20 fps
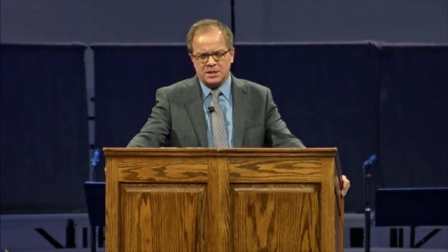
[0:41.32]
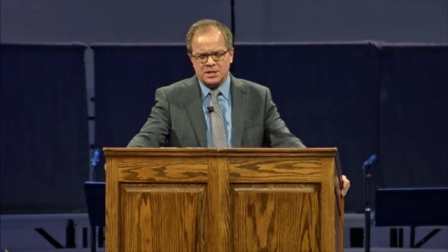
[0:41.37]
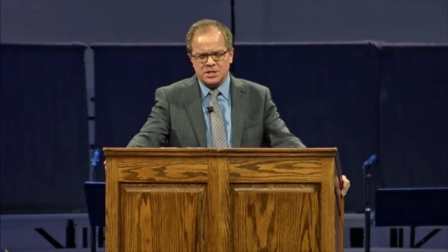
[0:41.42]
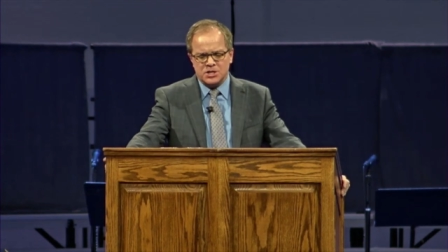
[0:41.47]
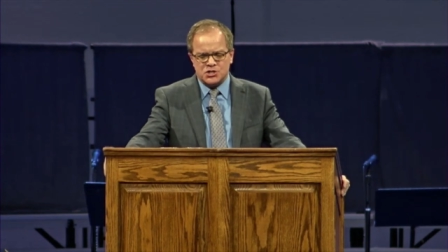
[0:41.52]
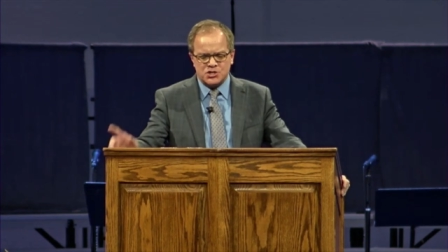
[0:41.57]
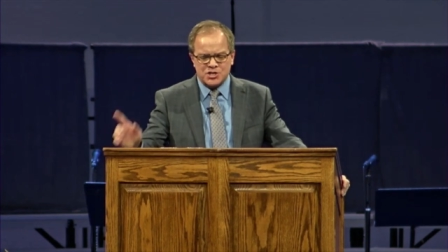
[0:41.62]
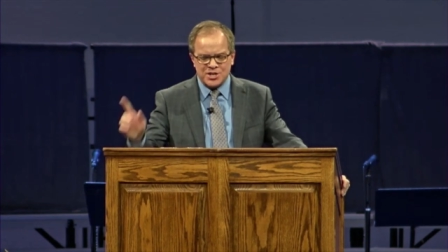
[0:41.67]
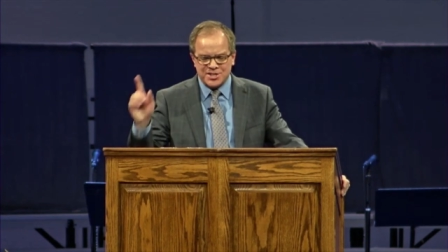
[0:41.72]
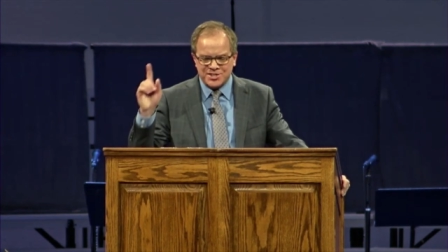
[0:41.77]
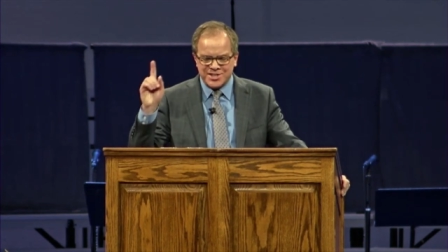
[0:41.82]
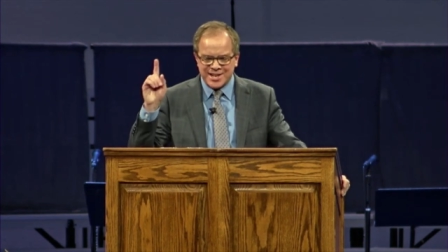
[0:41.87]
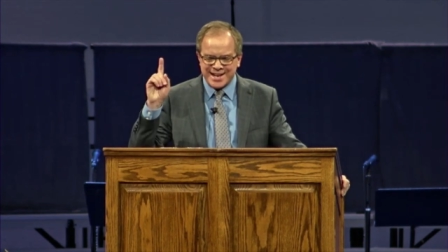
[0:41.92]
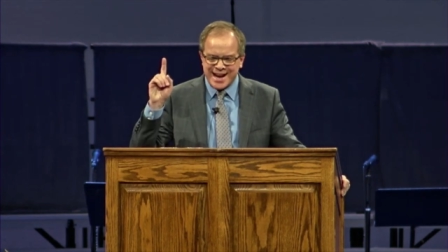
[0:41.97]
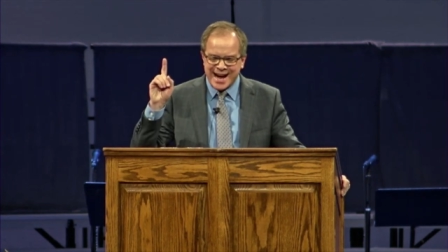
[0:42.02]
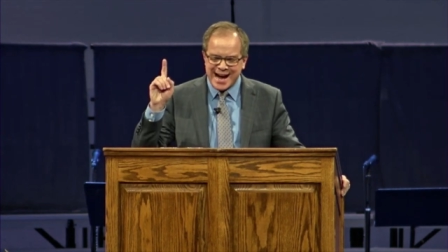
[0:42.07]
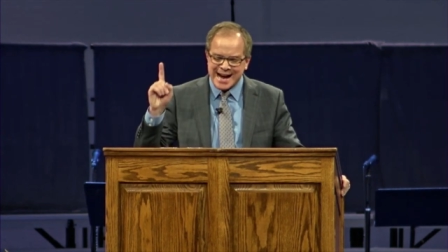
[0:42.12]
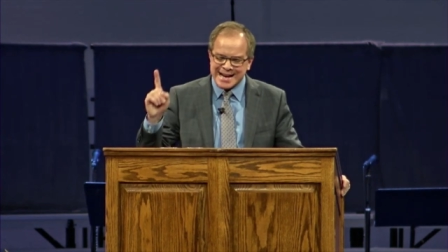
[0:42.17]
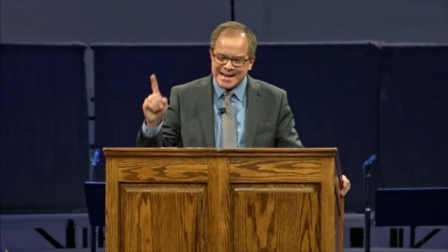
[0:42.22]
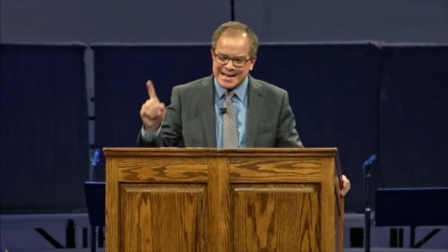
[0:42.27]
She said,
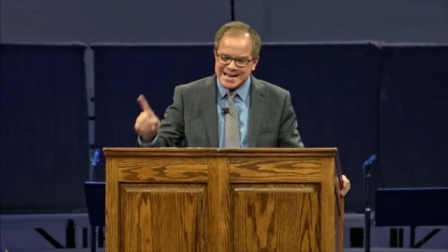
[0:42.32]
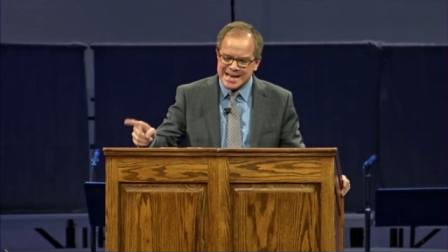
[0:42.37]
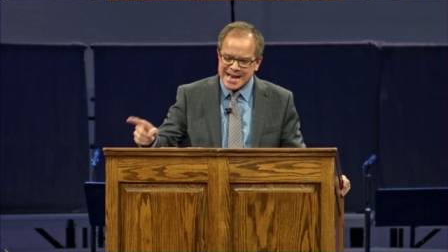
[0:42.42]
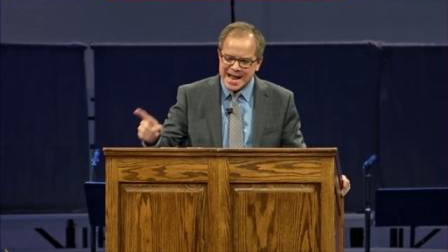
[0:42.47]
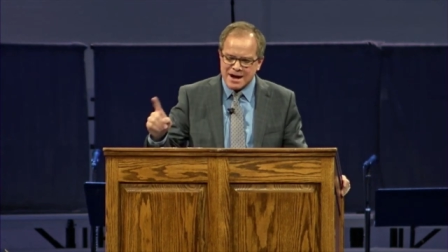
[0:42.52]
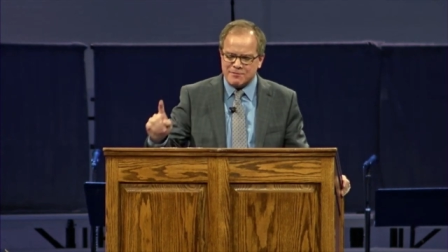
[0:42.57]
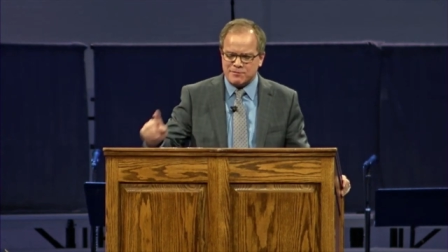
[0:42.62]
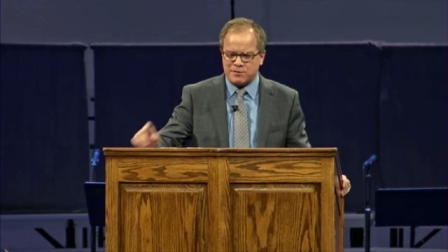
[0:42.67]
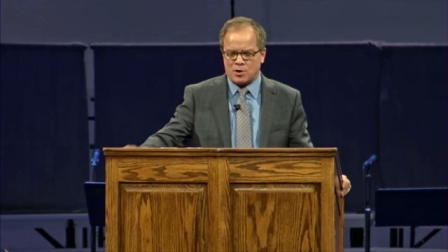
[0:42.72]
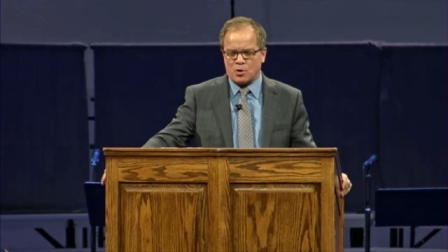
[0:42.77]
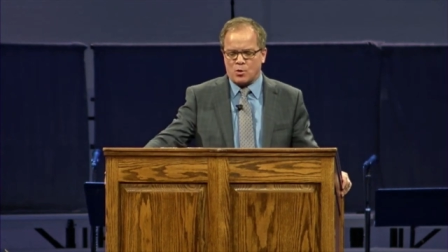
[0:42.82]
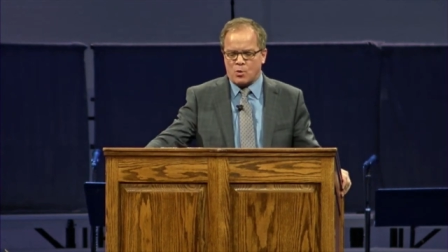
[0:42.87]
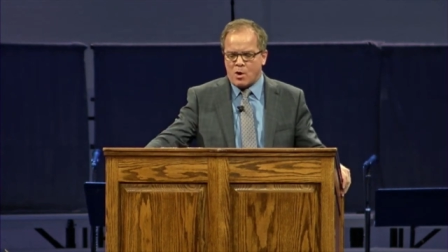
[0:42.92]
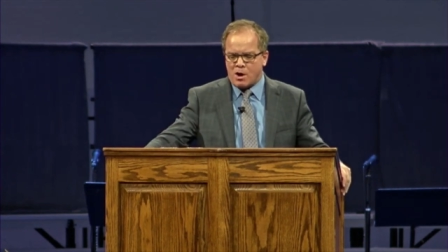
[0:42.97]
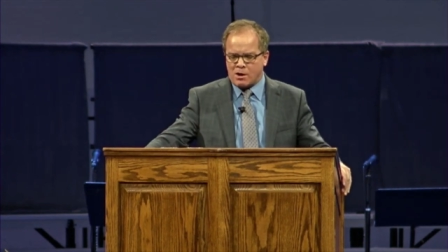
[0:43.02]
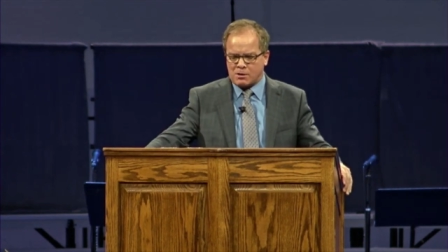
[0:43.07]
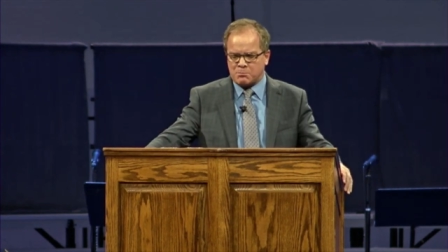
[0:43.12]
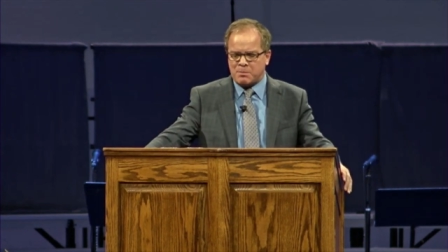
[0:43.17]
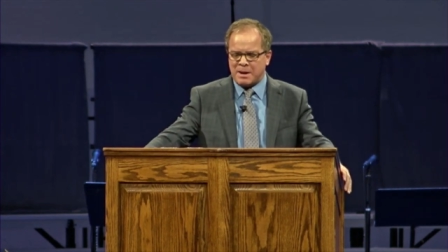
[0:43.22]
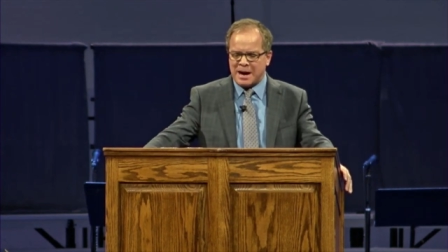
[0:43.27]
I never
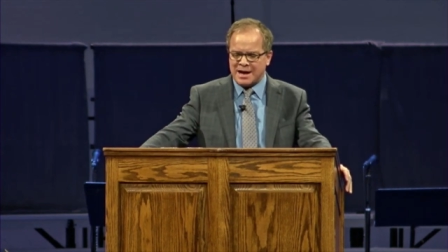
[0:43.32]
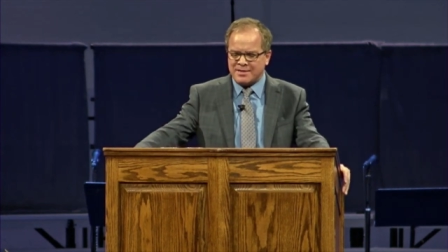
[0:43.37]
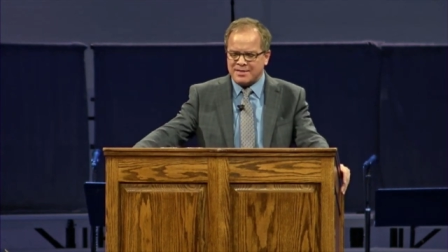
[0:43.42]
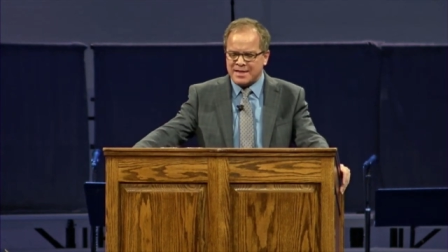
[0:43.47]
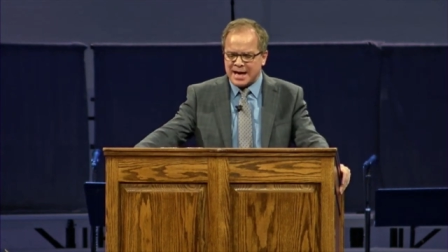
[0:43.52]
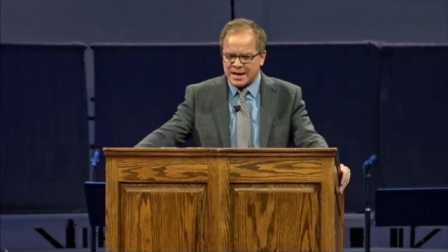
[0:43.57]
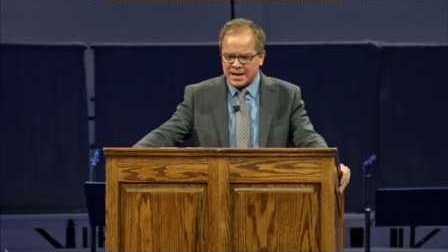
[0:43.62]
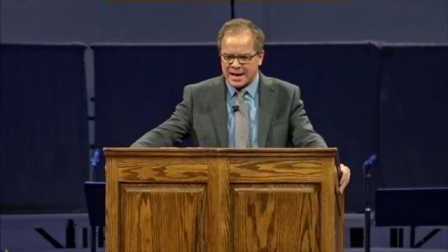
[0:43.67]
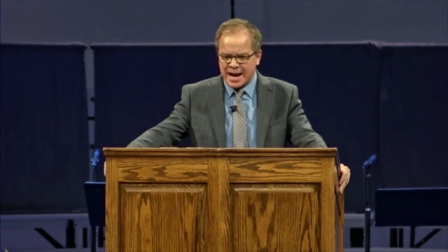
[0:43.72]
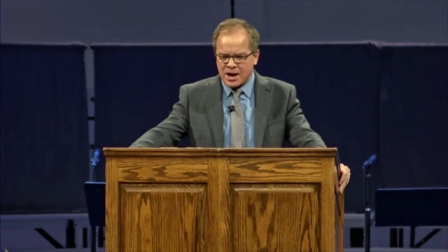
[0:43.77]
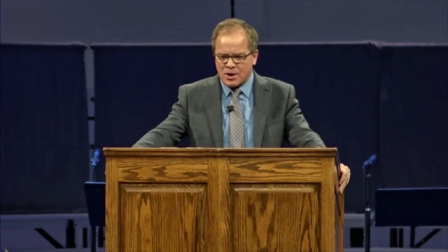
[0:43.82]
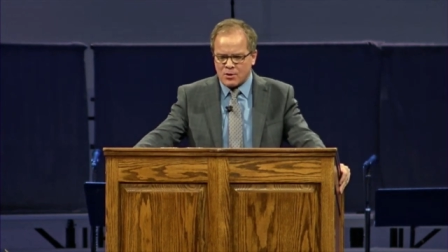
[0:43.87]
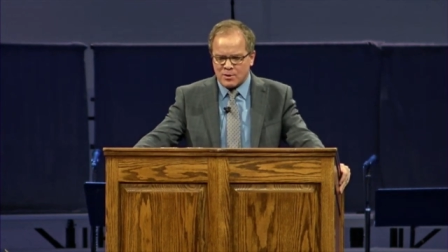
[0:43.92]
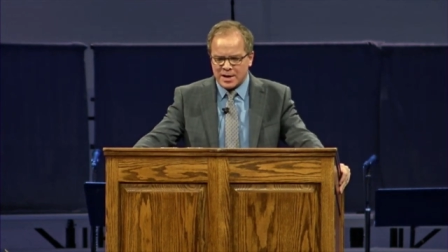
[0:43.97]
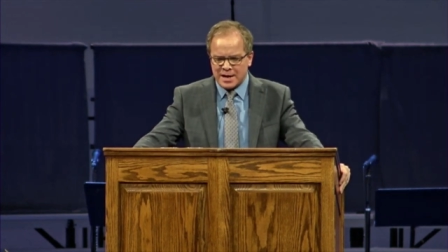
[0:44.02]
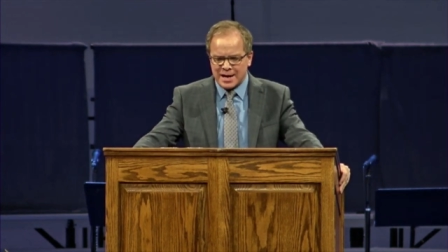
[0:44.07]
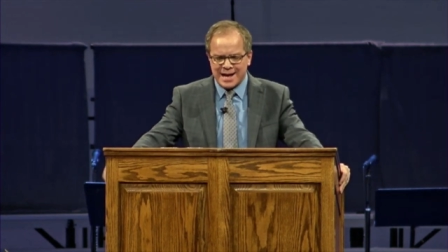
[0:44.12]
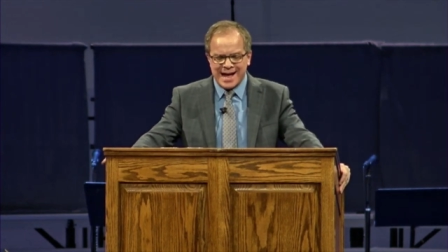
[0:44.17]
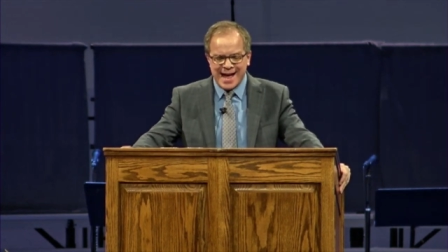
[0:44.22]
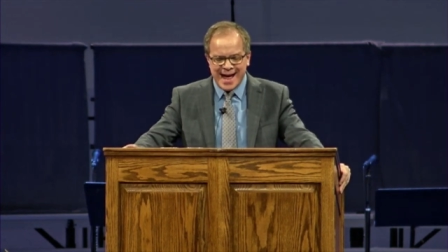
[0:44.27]
walk by that
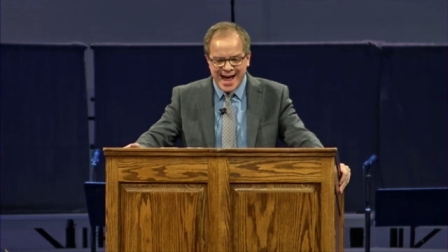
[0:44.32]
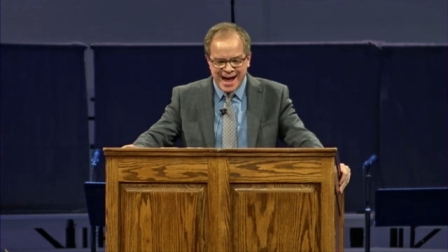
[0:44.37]
area